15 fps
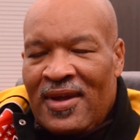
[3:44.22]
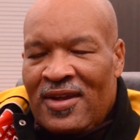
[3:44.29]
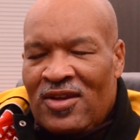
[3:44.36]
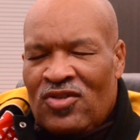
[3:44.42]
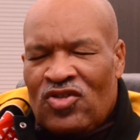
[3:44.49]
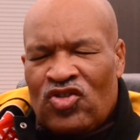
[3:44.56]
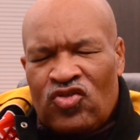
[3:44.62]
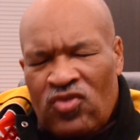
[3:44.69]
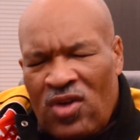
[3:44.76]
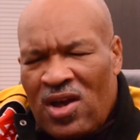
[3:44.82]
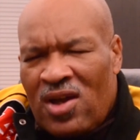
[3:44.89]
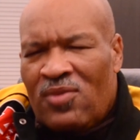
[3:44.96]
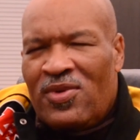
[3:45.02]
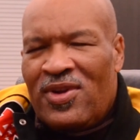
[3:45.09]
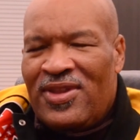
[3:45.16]
you
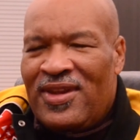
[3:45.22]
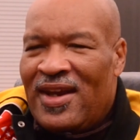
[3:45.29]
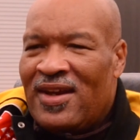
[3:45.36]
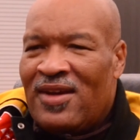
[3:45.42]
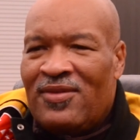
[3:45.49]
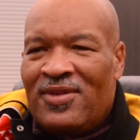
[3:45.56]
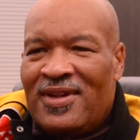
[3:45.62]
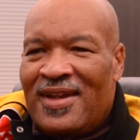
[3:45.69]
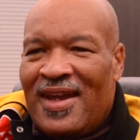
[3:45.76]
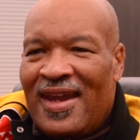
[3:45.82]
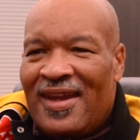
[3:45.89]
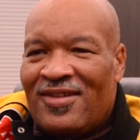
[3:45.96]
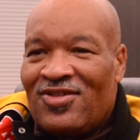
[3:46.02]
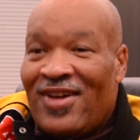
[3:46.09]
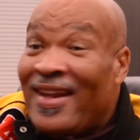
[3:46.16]
struggle with that every day,
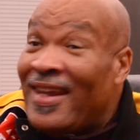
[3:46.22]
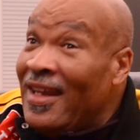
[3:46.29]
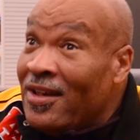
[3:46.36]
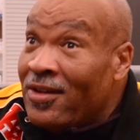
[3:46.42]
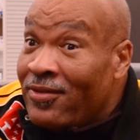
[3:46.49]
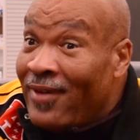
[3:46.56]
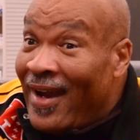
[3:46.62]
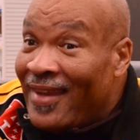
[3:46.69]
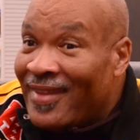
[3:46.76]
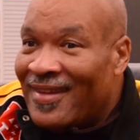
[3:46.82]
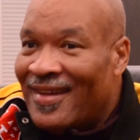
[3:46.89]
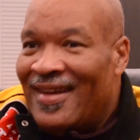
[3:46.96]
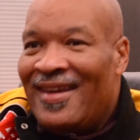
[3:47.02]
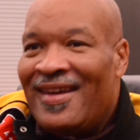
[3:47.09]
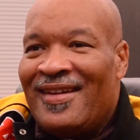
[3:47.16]
you try to eat the right
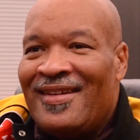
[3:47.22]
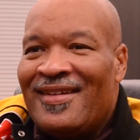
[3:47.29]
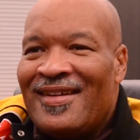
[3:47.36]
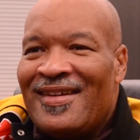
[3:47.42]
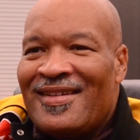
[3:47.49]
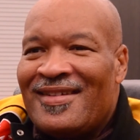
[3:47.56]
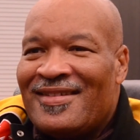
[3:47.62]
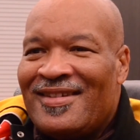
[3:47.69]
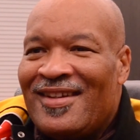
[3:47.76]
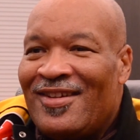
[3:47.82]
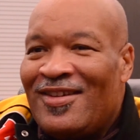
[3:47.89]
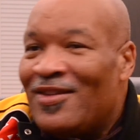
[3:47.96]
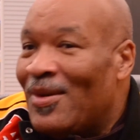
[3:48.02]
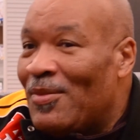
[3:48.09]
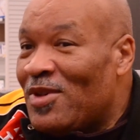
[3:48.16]
thing and still
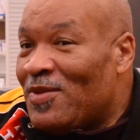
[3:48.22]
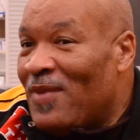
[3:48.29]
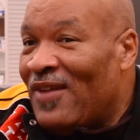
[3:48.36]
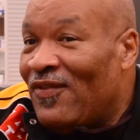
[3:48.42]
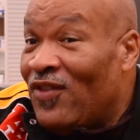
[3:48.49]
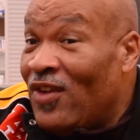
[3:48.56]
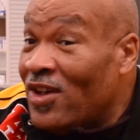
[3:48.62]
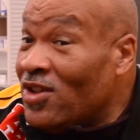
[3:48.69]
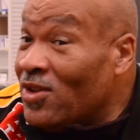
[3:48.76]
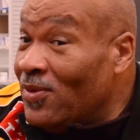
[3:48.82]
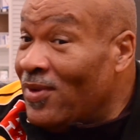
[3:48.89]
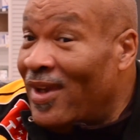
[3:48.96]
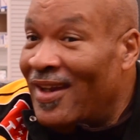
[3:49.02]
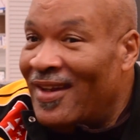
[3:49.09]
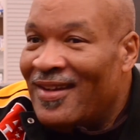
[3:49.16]
your numbers may
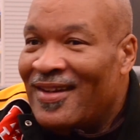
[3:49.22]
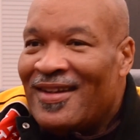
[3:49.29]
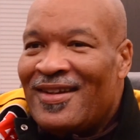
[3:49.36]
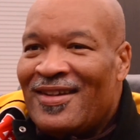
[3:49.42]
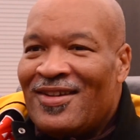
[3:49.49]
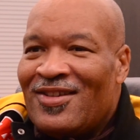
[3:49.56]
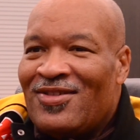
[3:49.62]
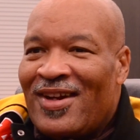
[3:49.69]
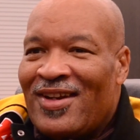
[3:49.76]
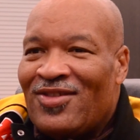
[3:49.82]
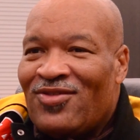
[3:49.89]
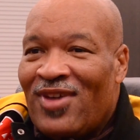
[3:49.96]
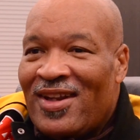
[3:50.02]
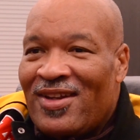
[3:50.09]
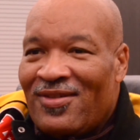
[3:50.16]
fluctuate. You try to
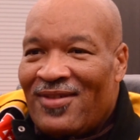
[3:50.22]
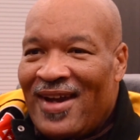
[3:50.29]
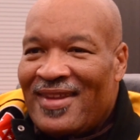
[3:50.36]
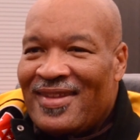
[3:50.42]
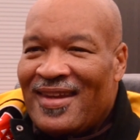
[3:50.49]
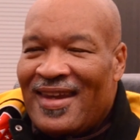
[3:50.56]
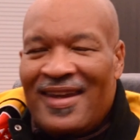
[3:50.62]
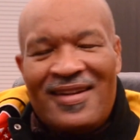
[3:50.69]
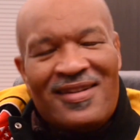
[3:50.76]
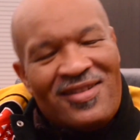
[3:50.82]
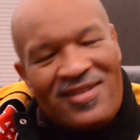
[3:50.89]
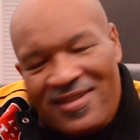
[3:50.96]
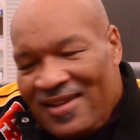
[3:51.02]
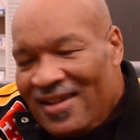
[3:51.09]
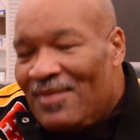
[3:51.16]
drink the right thing and it
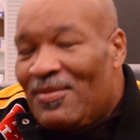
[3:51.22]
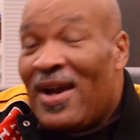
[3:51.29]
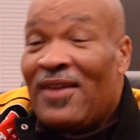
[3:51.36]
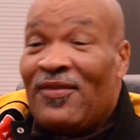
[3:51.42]
still might